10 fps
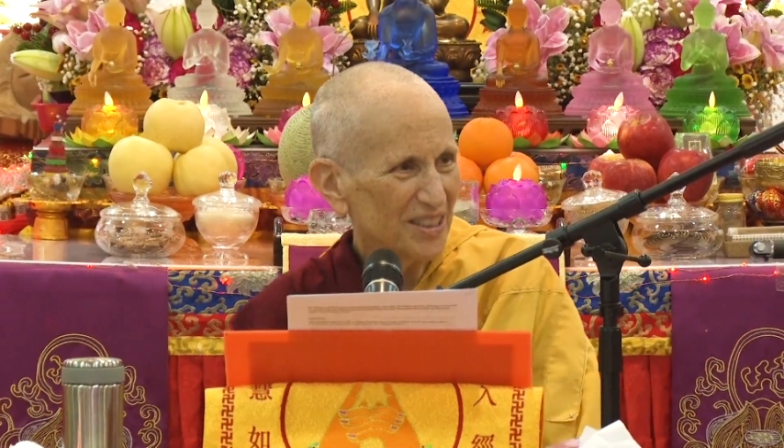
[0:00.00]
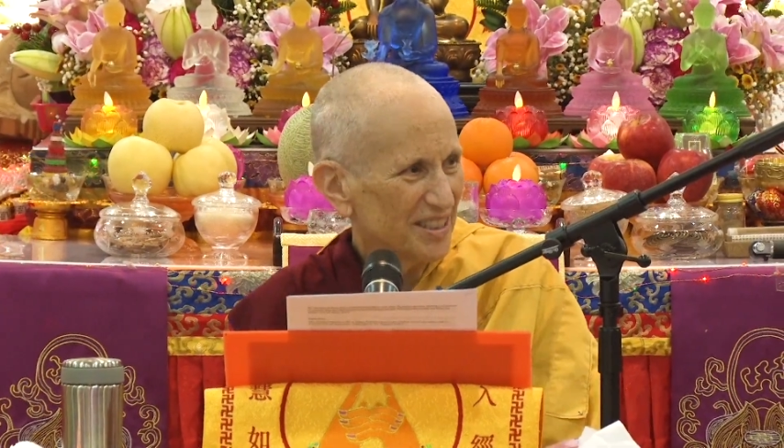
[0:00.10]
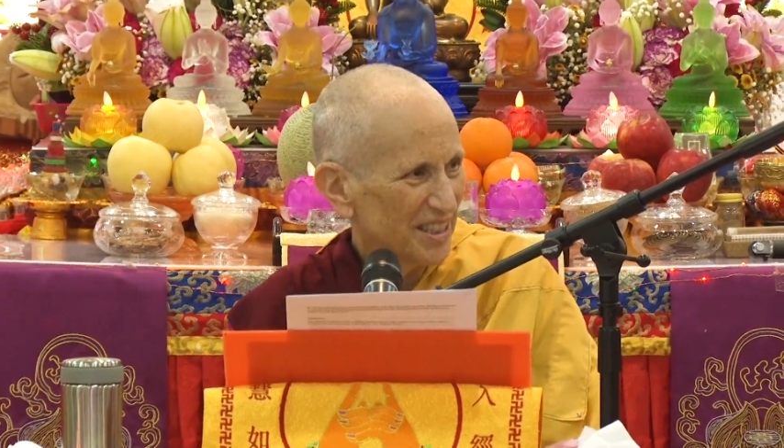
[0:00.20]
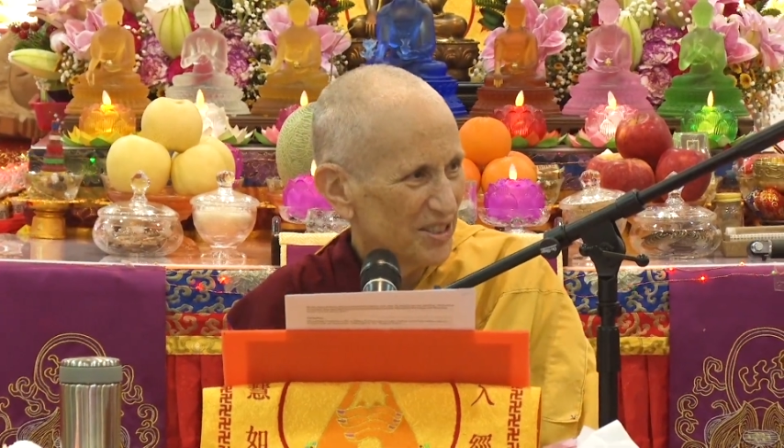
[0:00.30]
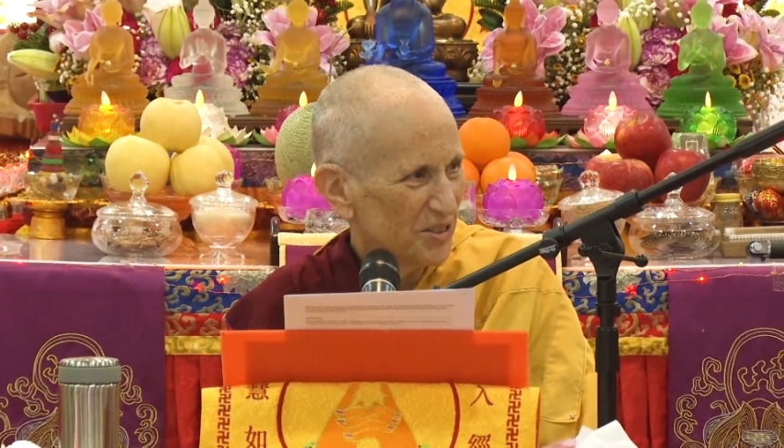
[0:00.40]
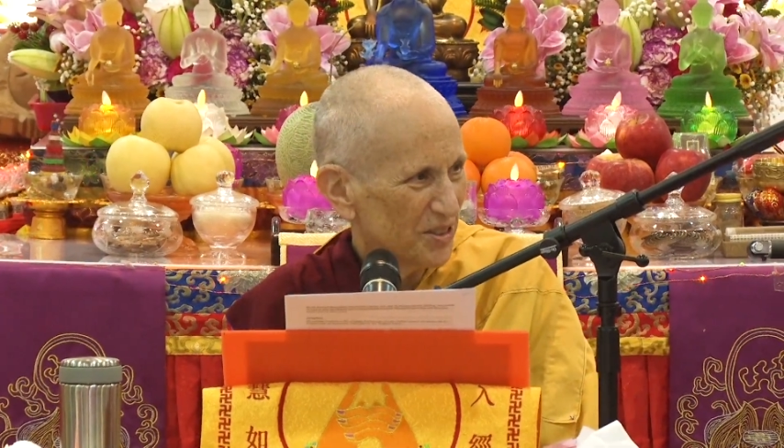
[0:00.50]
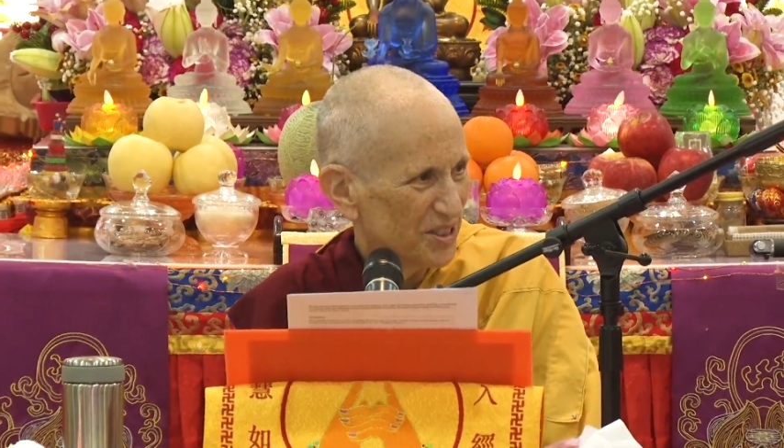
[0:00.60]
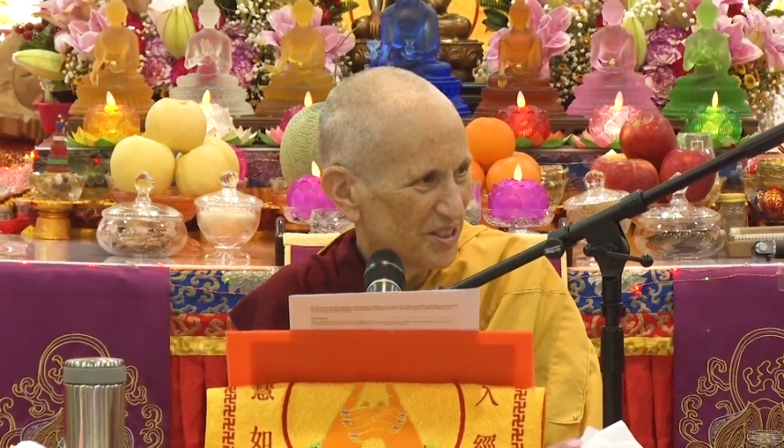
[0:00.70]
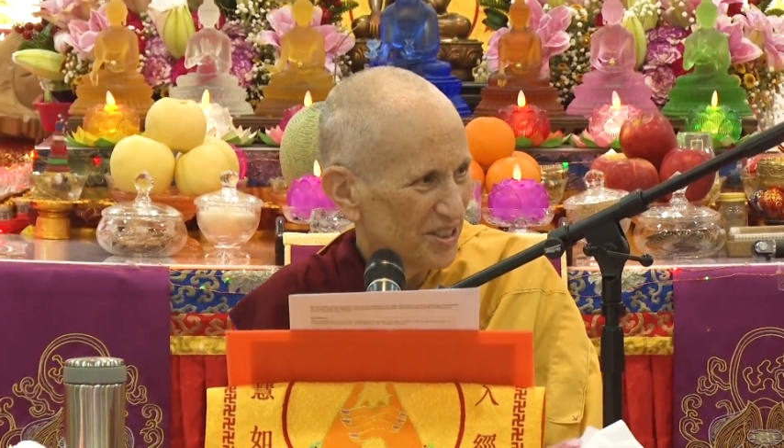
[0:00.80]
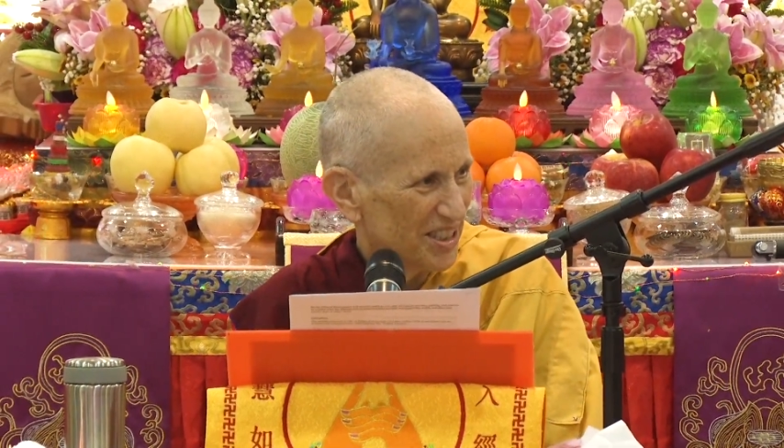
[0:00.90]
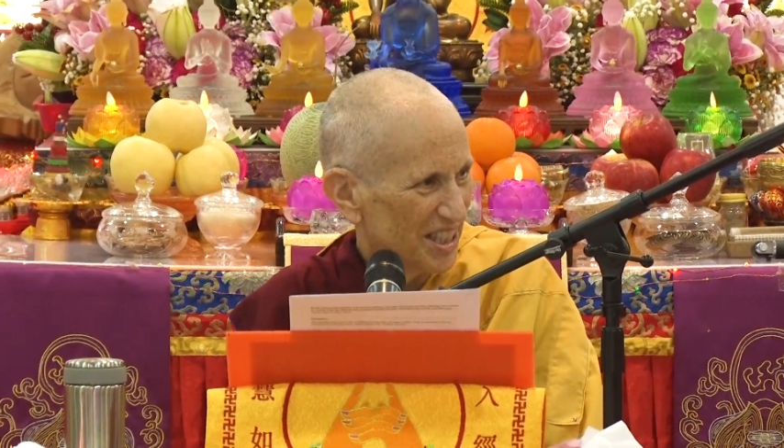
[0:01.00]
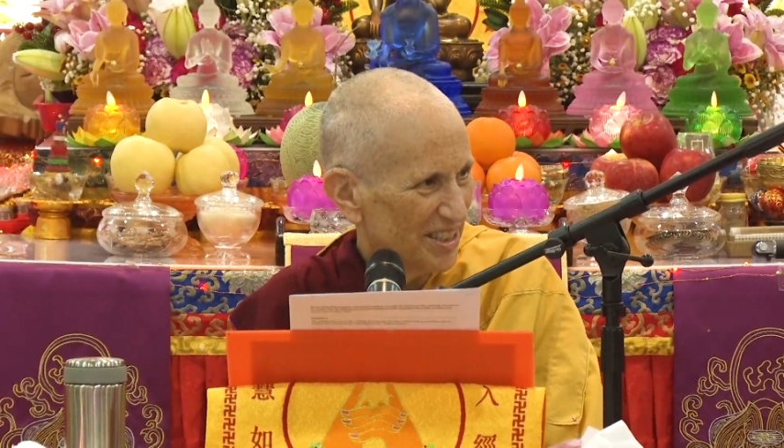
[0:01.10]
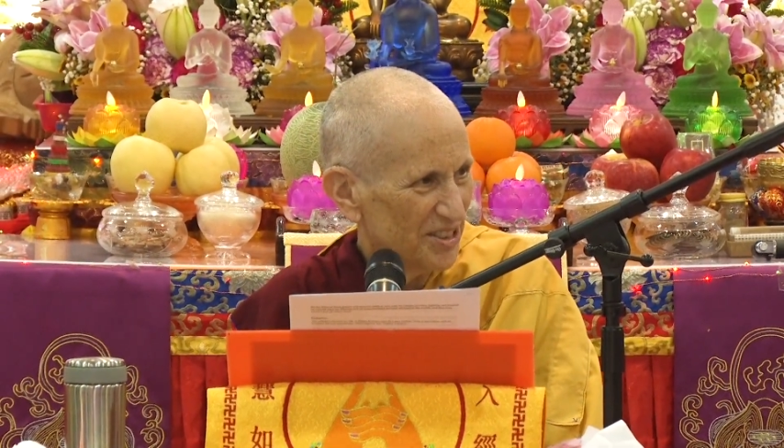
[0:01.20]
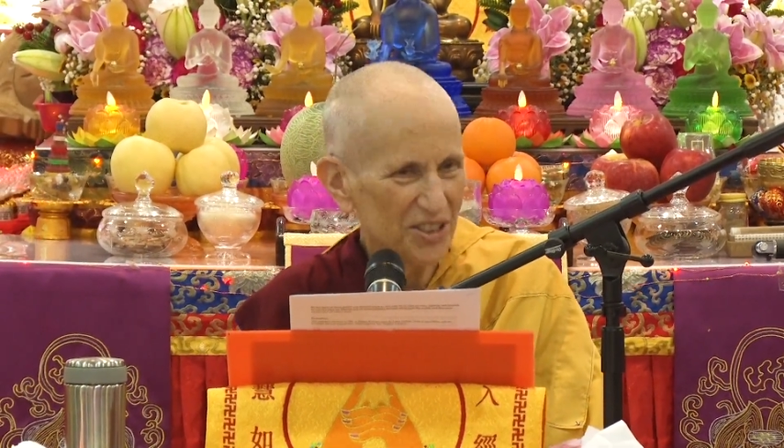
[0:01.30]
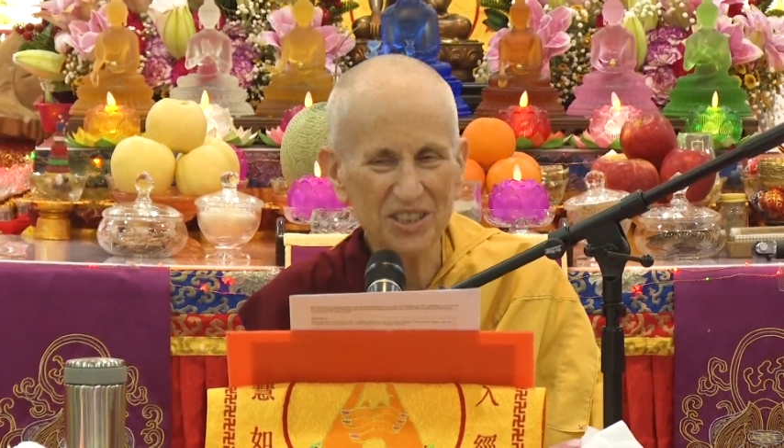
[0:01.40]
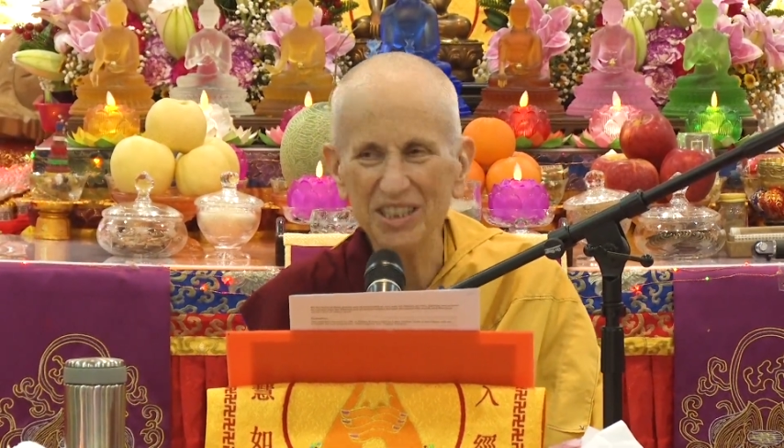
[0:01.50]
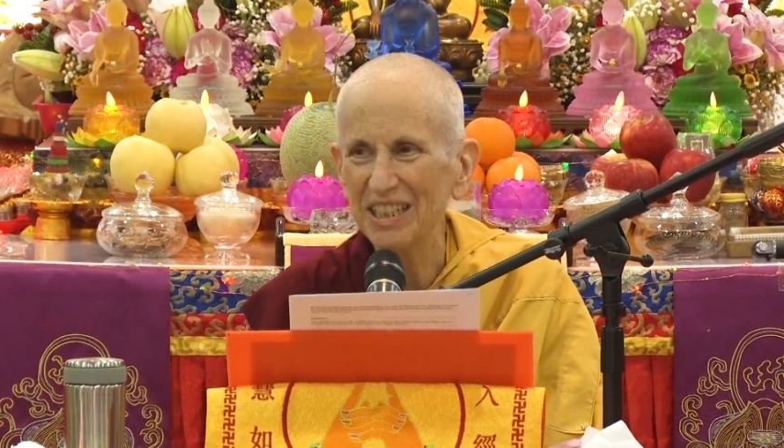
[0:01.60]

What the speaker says: enjoyed a good lunch,